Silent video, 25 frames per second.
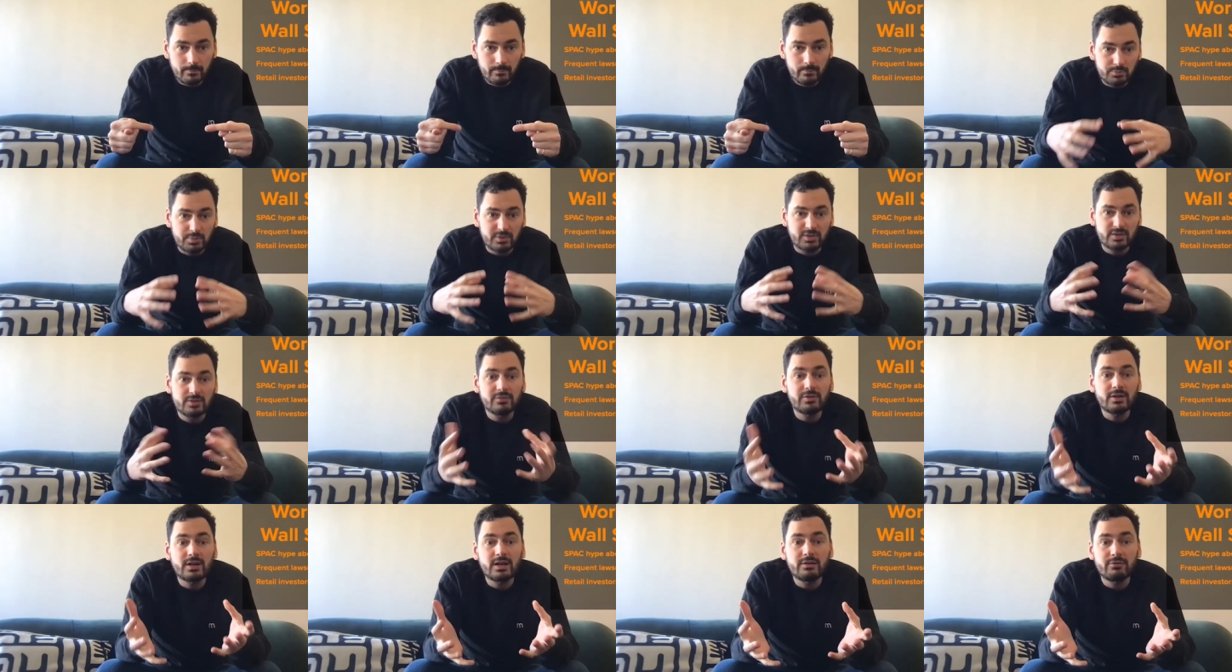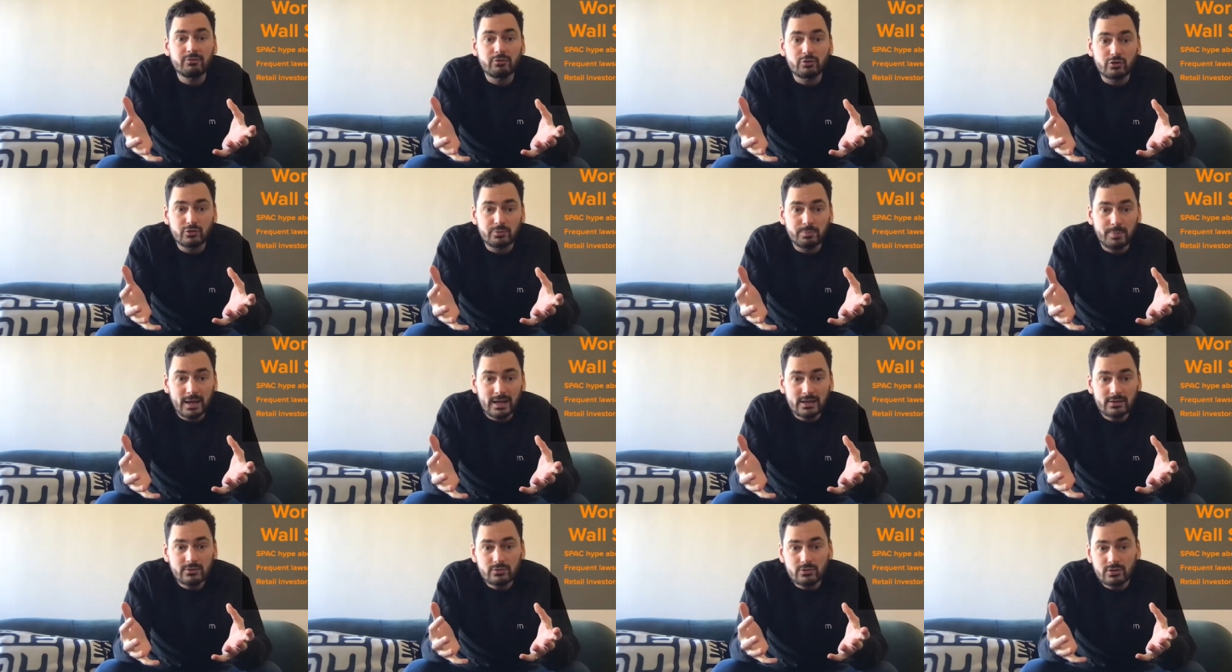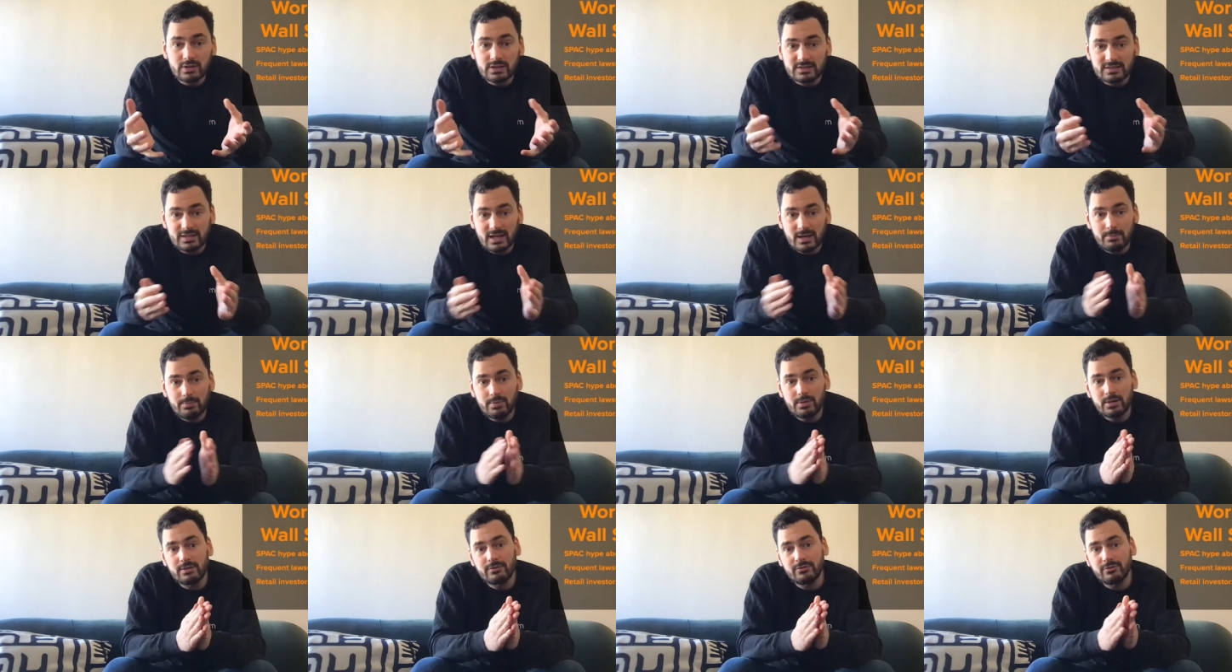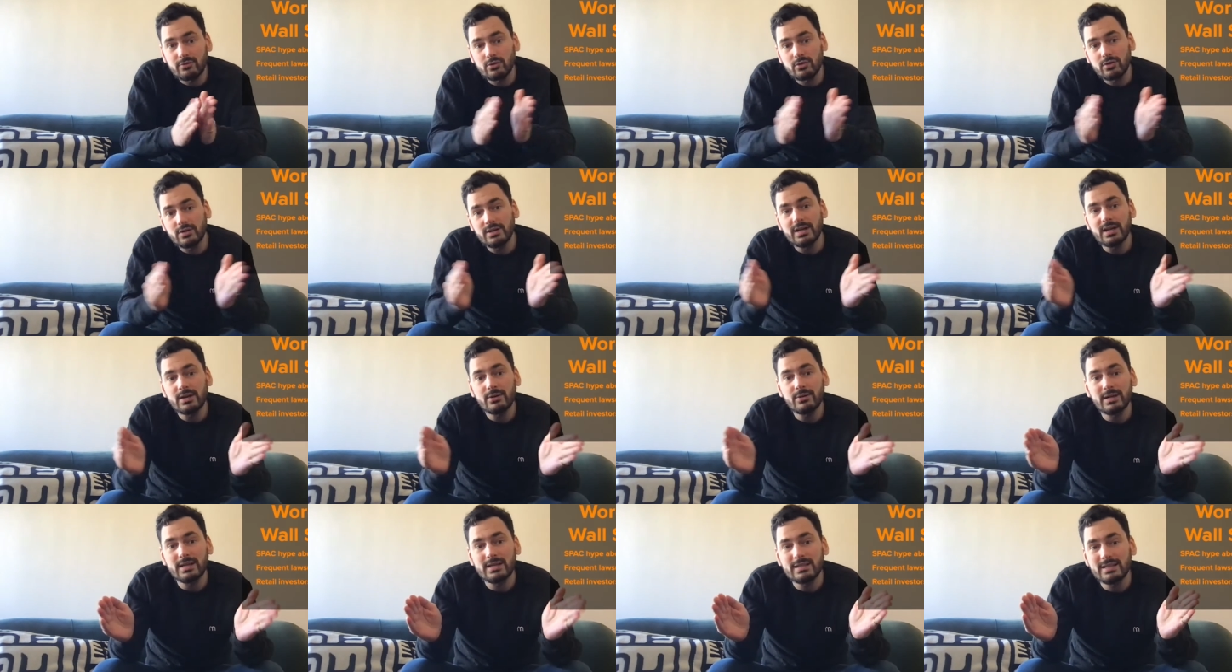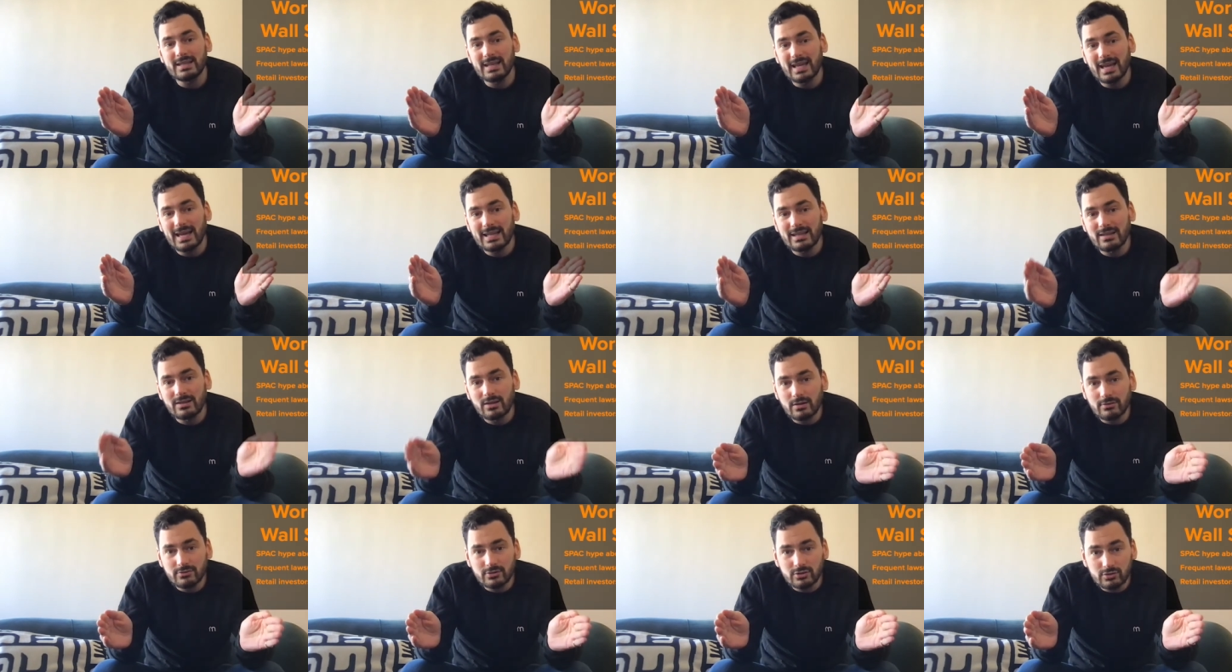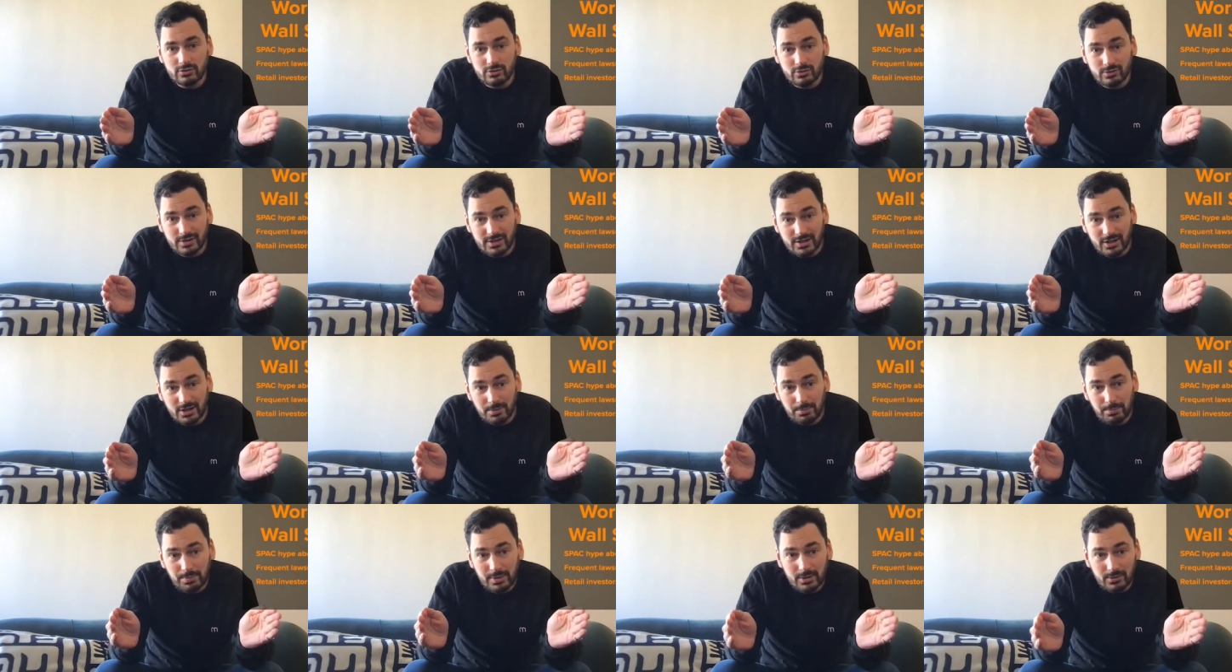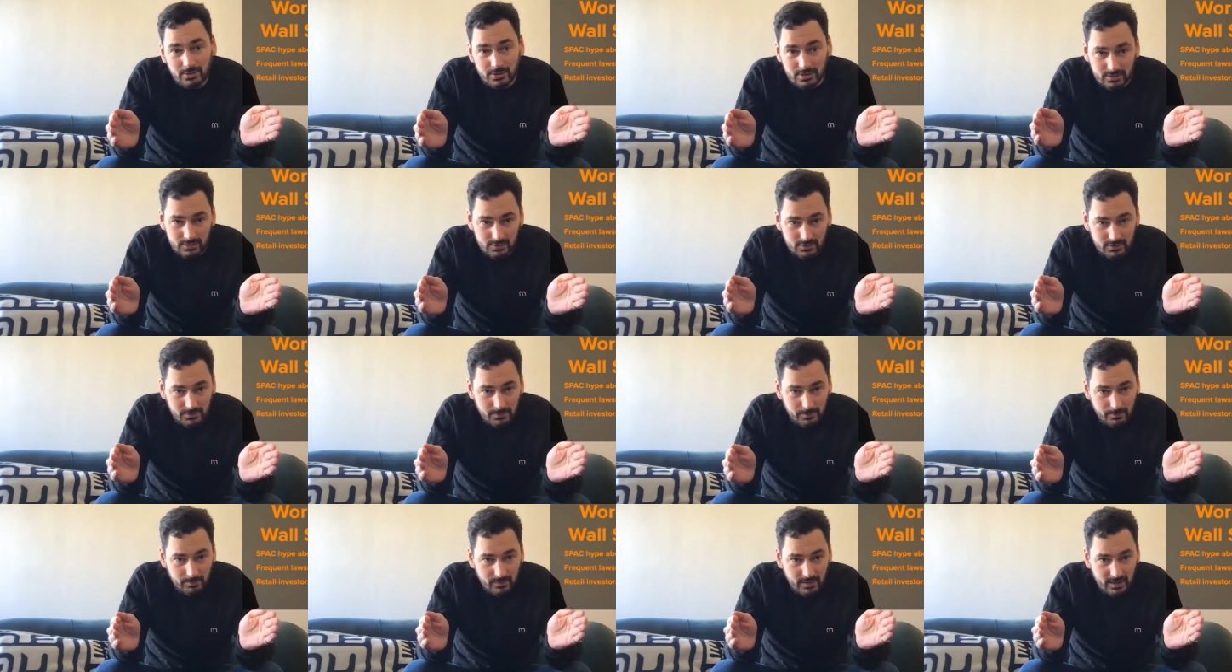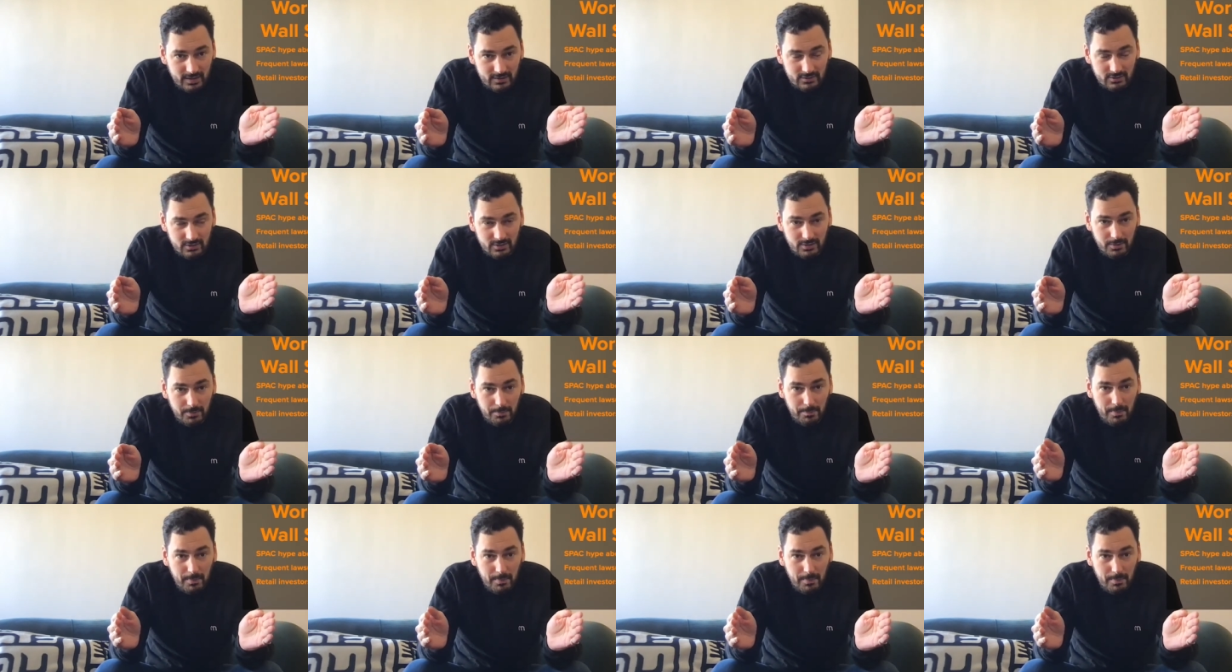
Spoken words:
Specifically for SPACs, for example, if you're nearing the end of the 2-year period as a